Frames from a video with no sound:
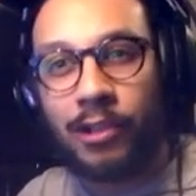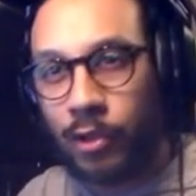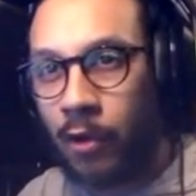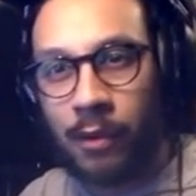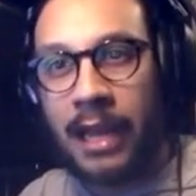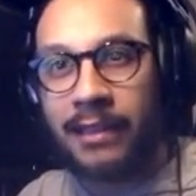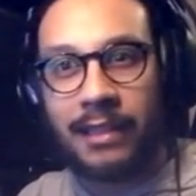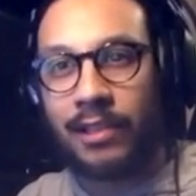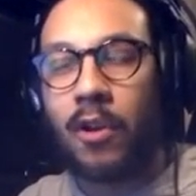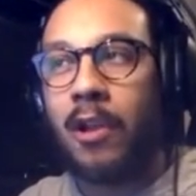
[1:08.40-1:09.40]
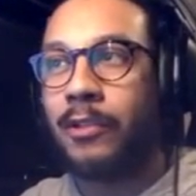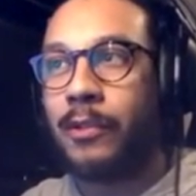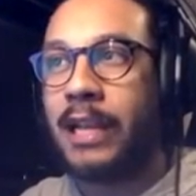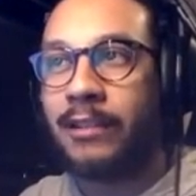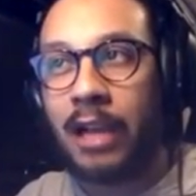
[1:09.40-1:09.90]
don't like this Call of
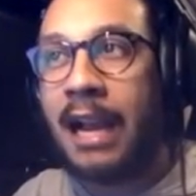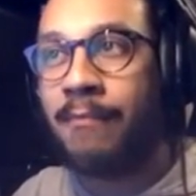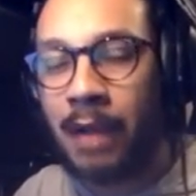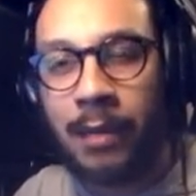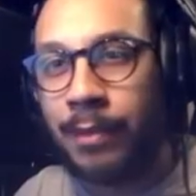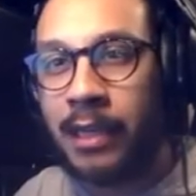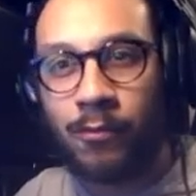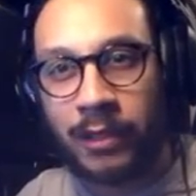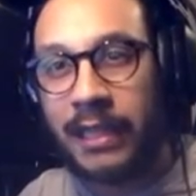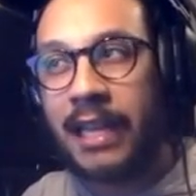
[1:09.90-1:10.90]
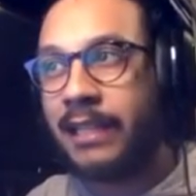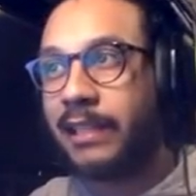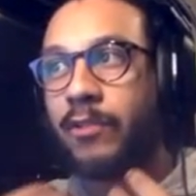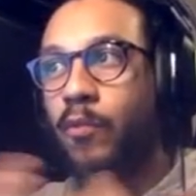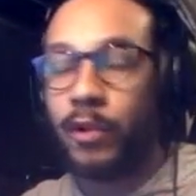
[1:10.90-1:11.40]
Duty. In my opinion, once again, this
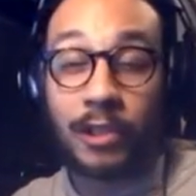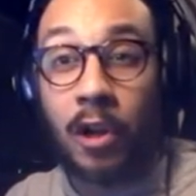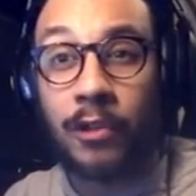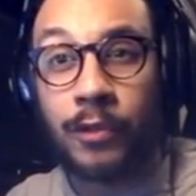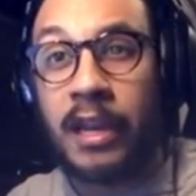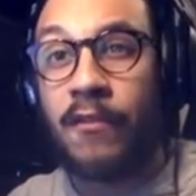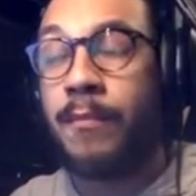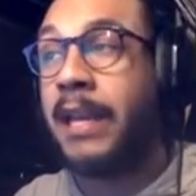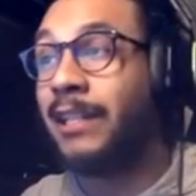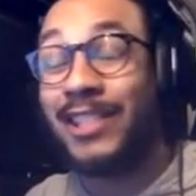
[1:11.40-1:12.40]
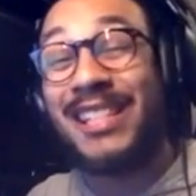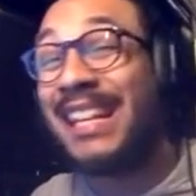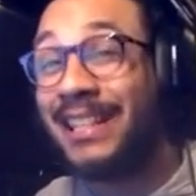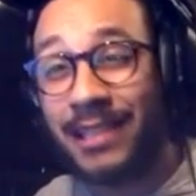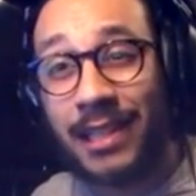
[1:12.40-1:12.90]
is the worst Call of Duty ever made. It just
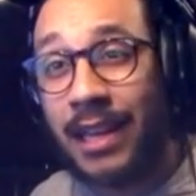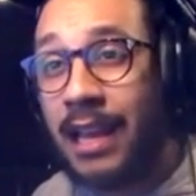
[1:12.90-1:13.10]
is.